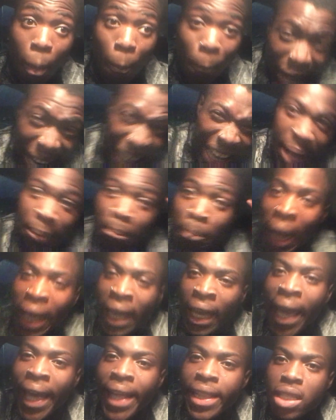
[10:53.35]
but in my
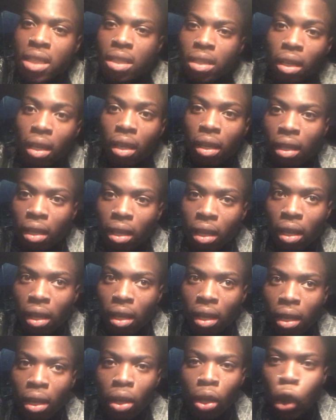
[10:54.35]
head.
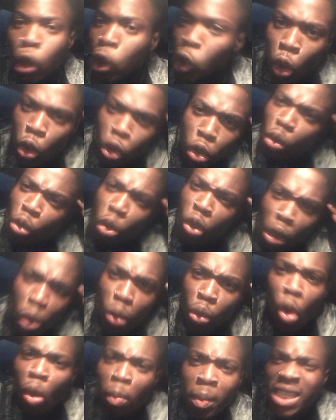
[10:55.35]
You don't
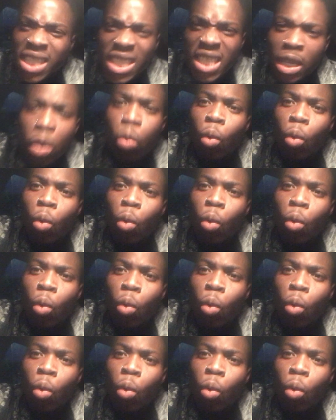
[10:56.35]
normally see